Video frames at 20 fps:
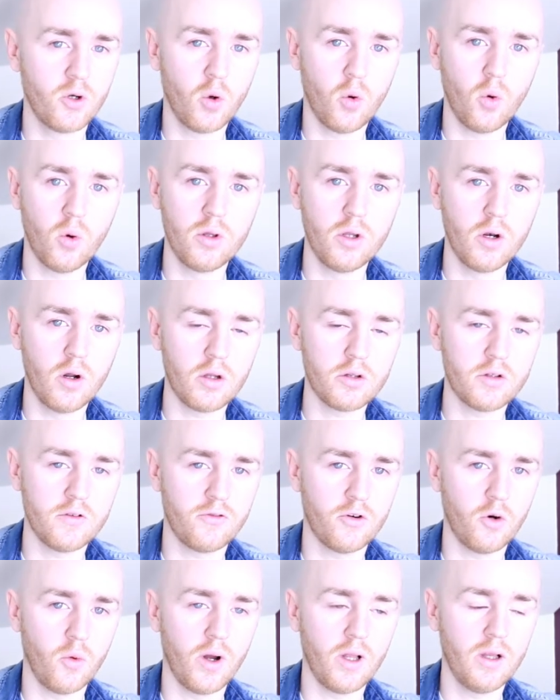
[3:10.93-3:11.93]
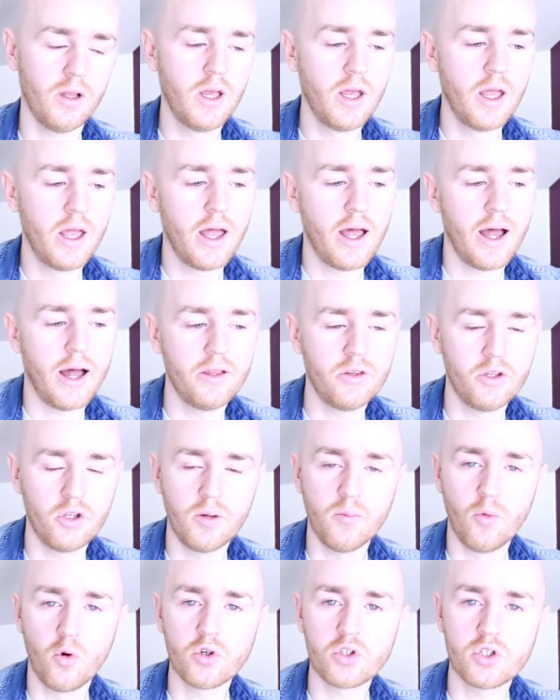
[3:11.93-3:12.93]
holding on to for a while, and the
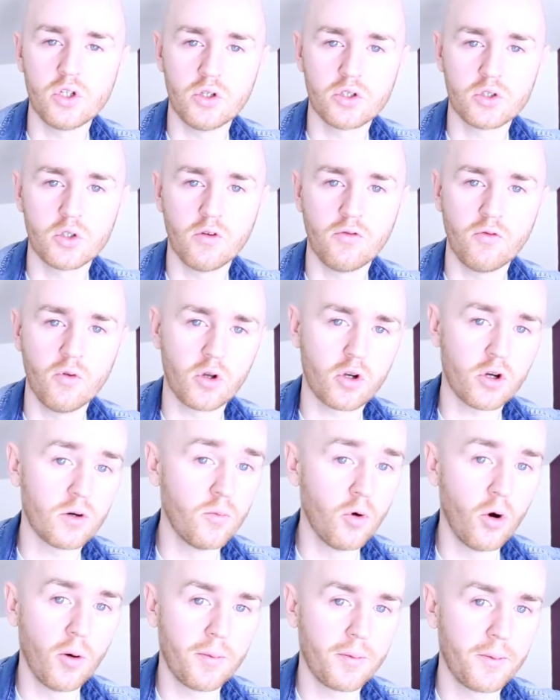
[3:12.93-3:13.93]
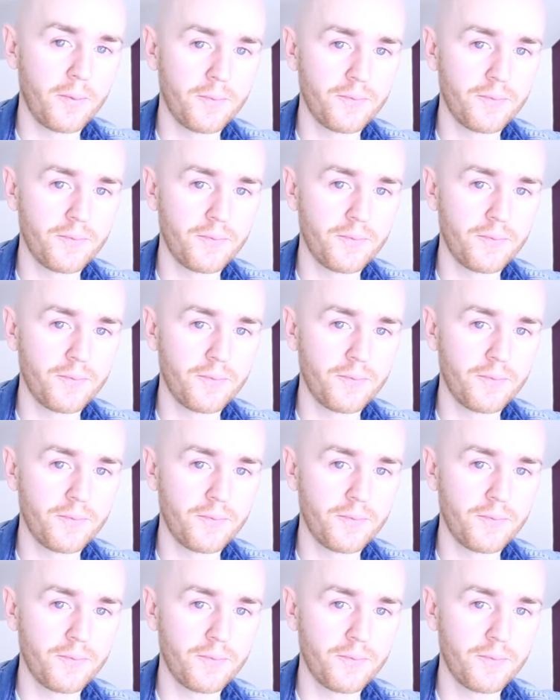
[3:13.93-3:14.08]
emotional stuff will come up,